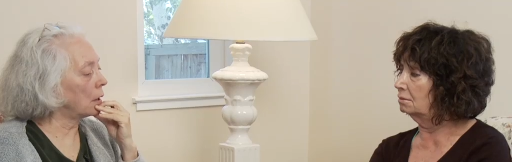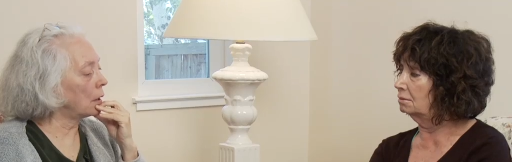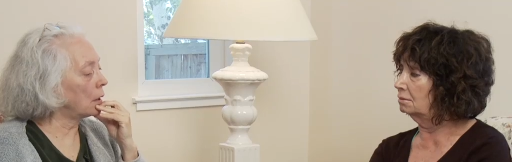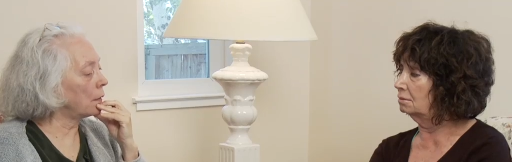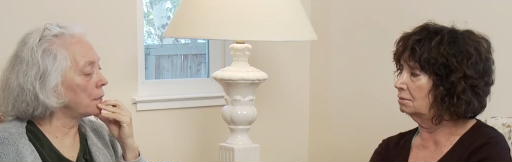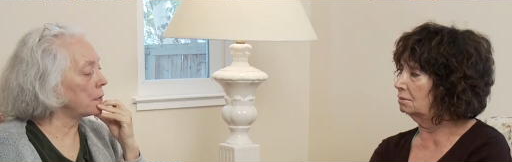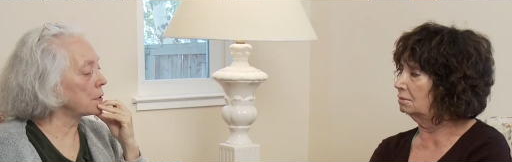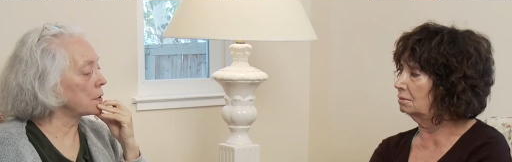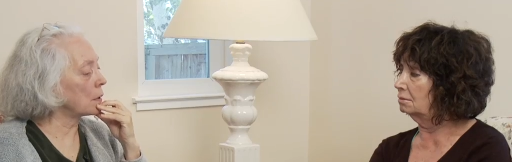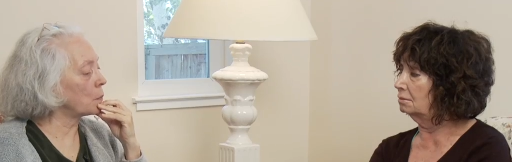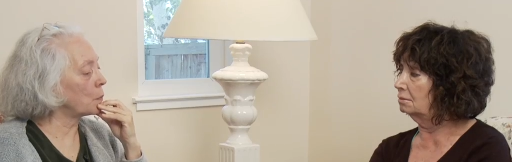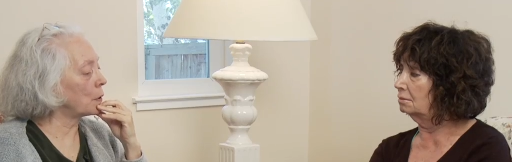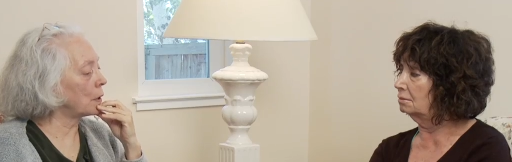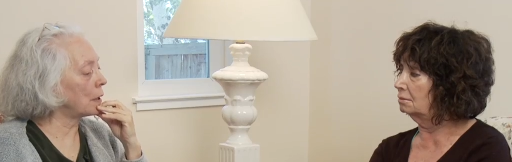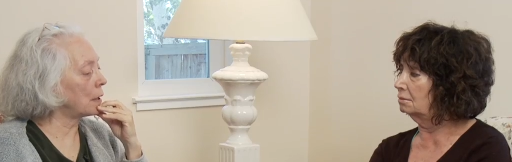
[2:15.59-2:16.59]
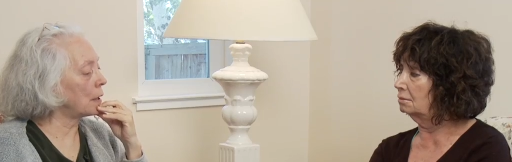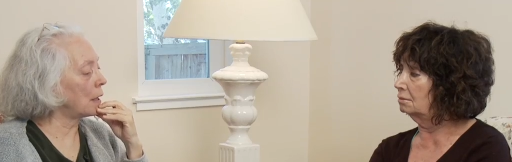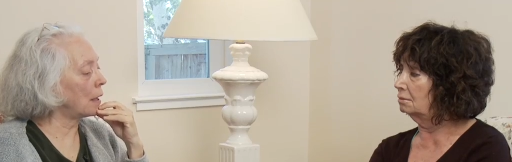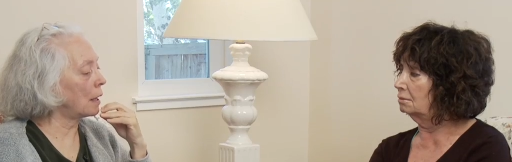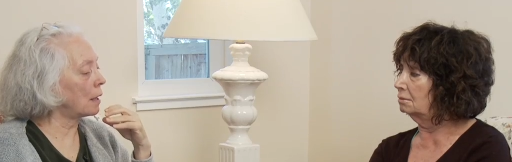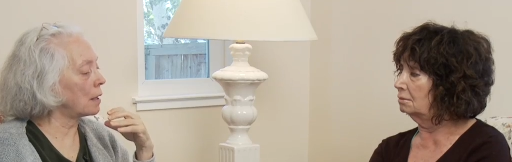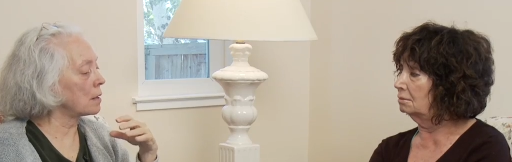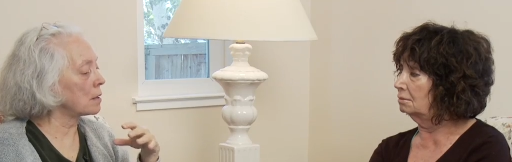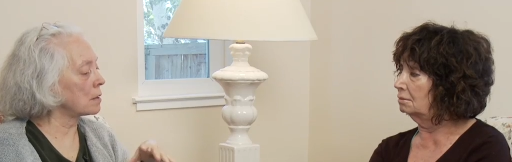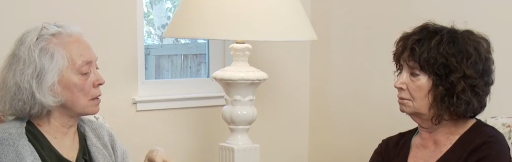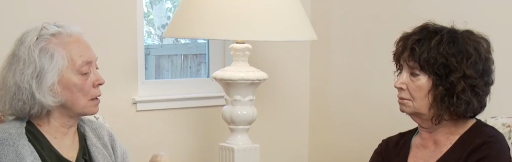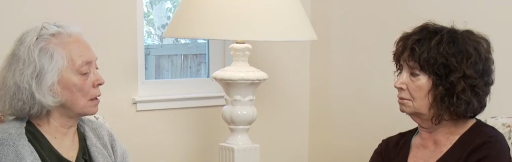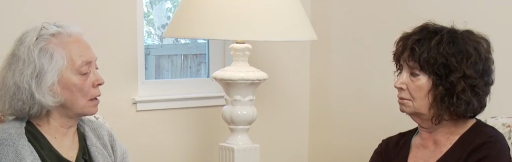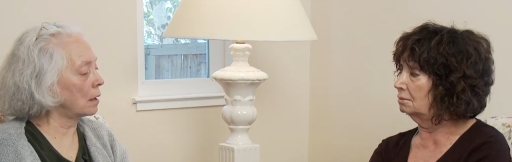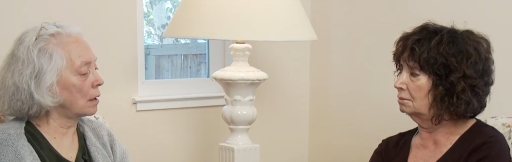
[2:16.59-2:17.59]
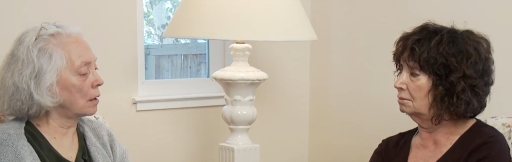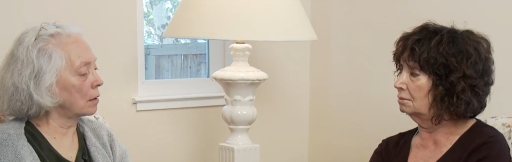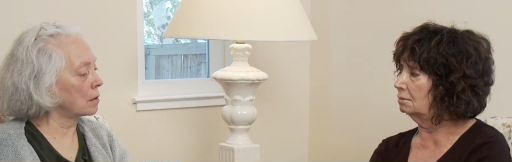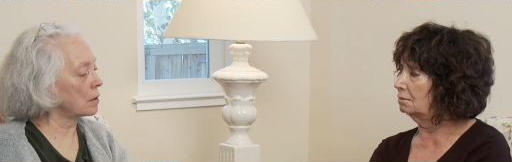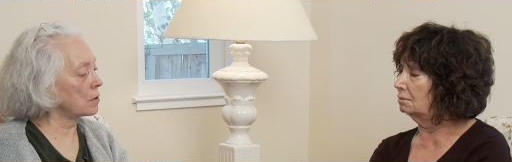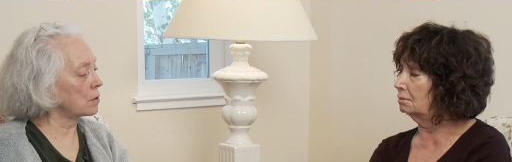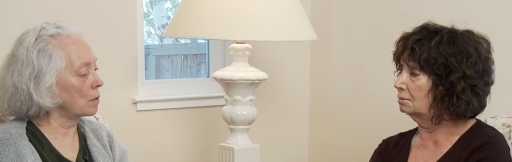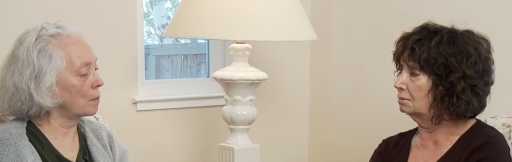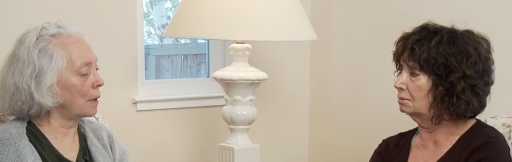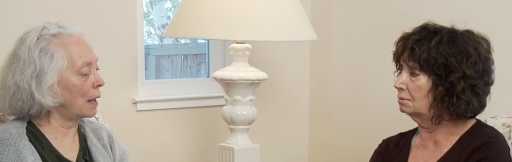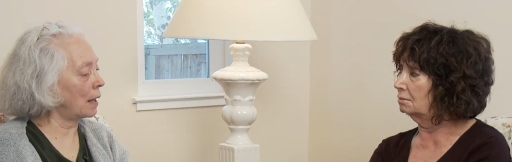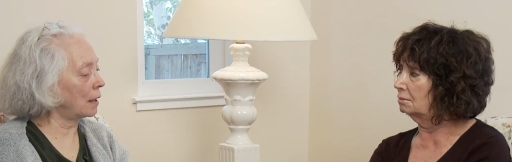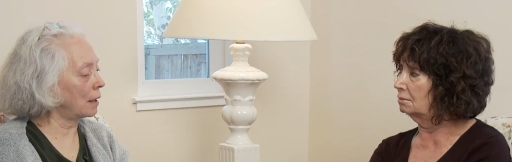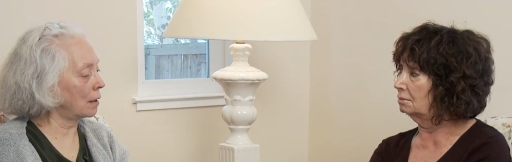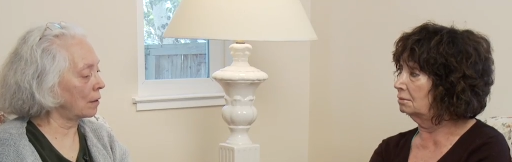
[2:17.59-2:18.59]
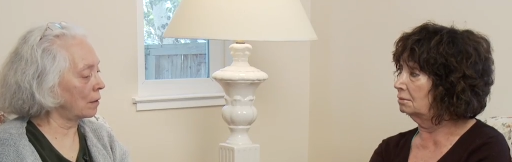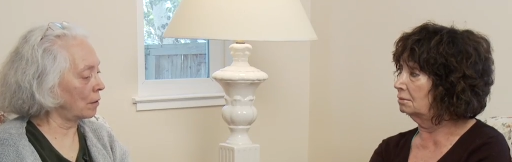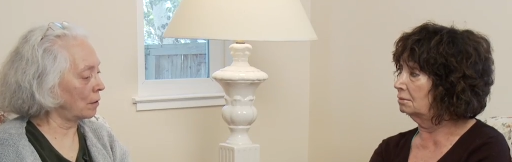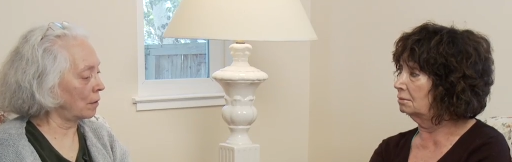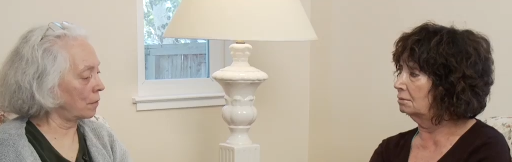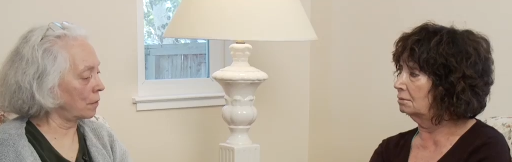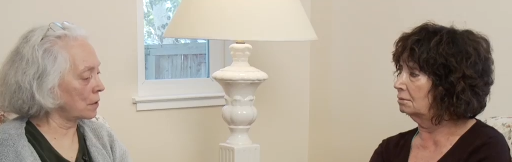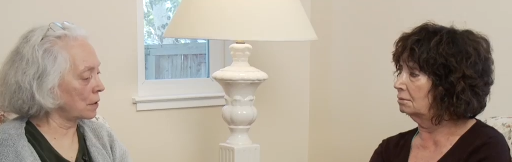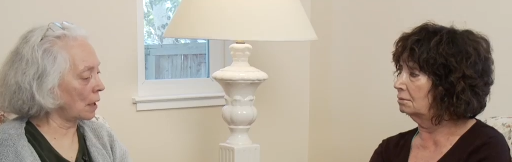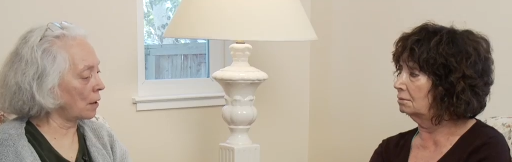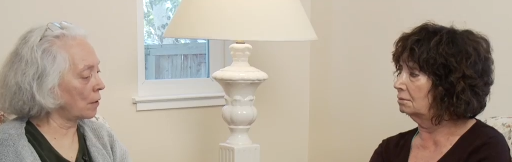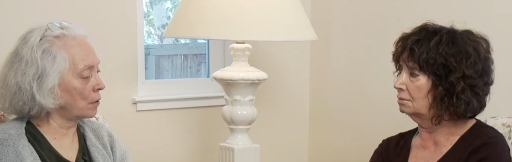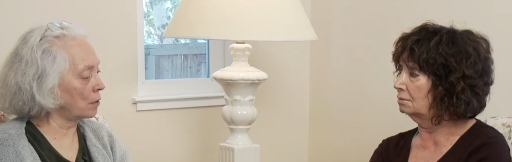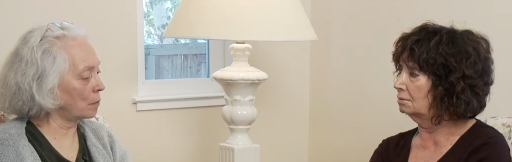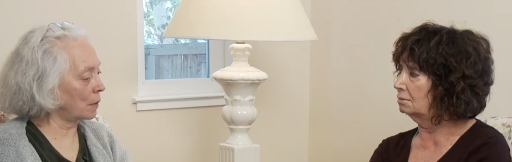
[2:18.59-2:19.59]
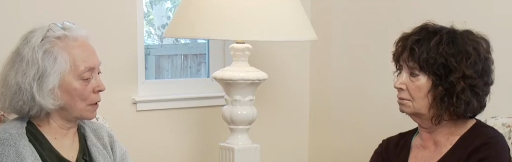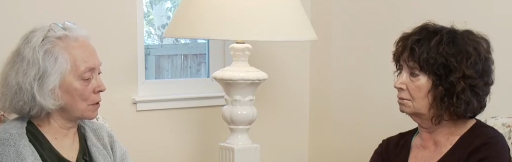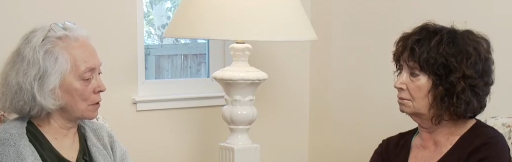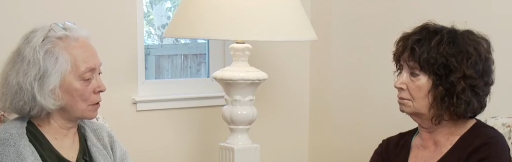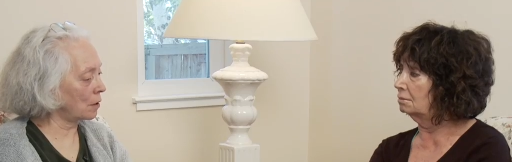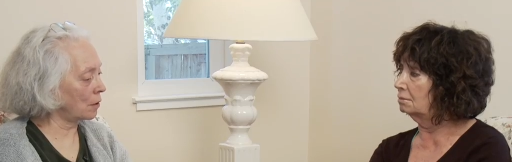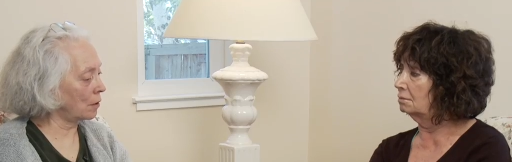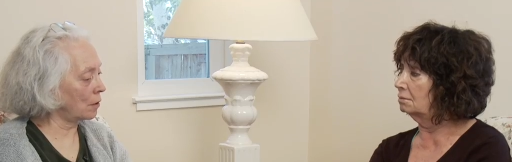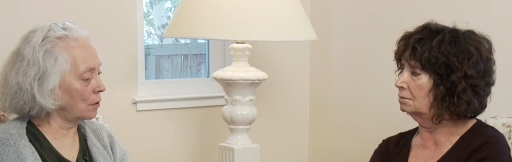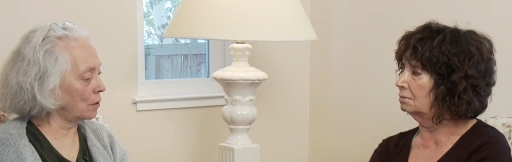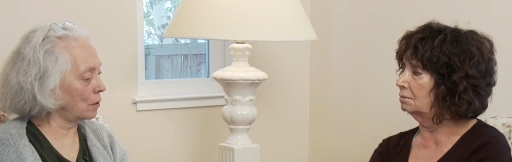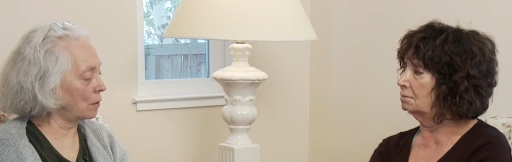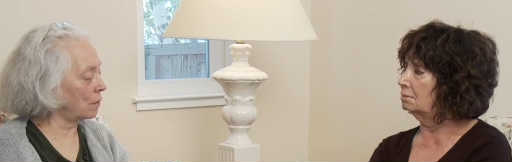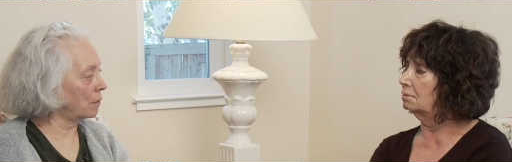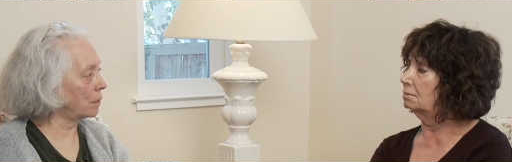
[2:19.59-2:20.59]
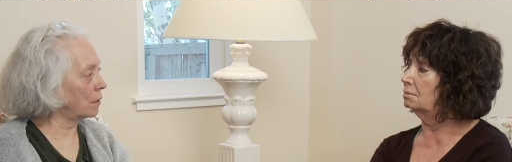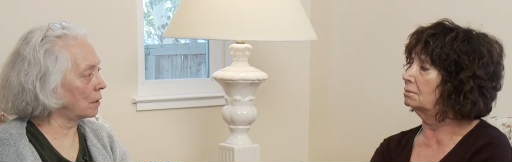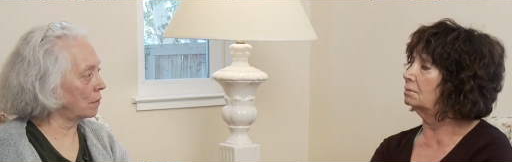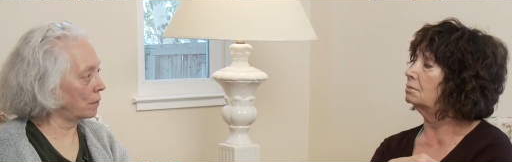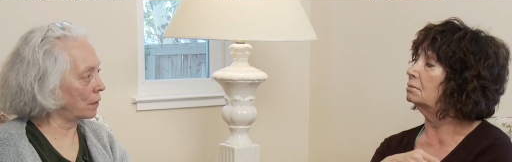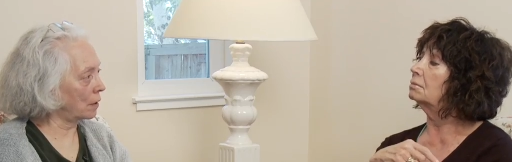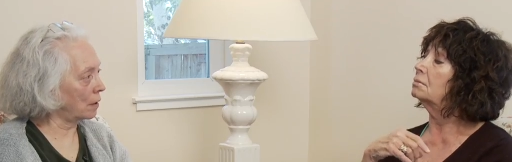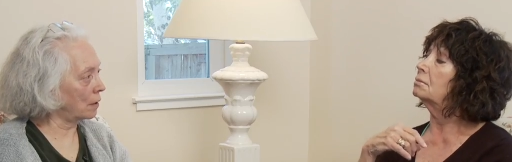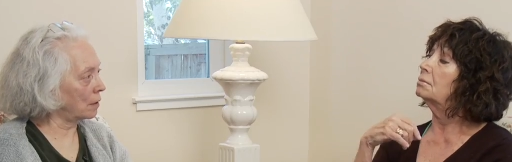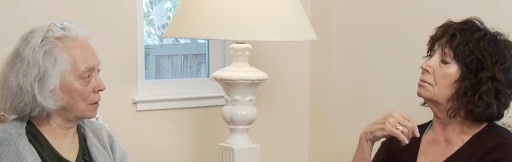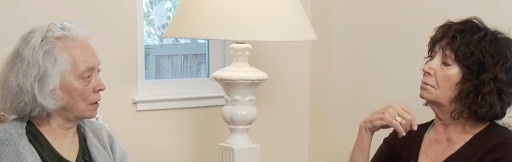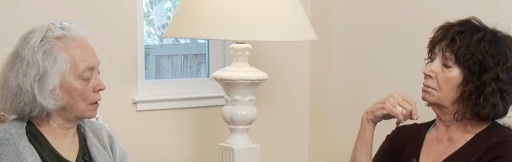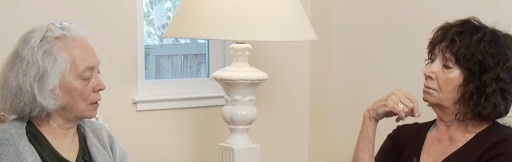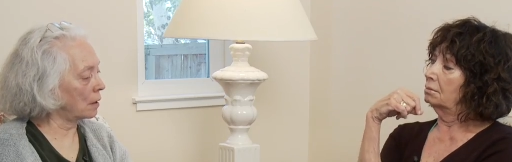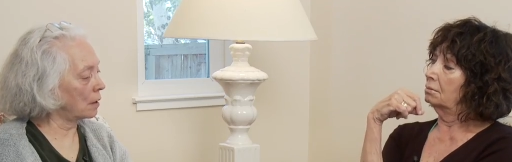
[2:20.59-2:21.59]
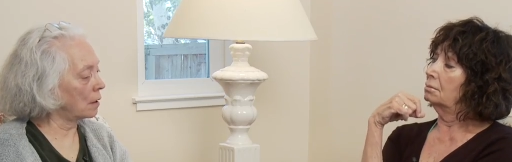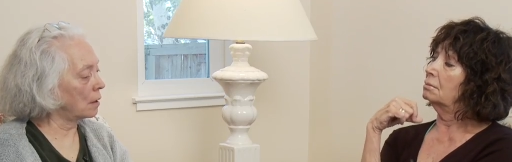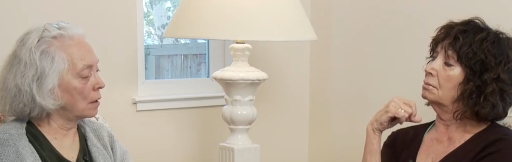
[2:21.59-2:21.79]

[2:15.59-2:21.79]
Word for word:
Speaker 1: if someone has a somatic nerve, skeletal muscular nerve difficulty,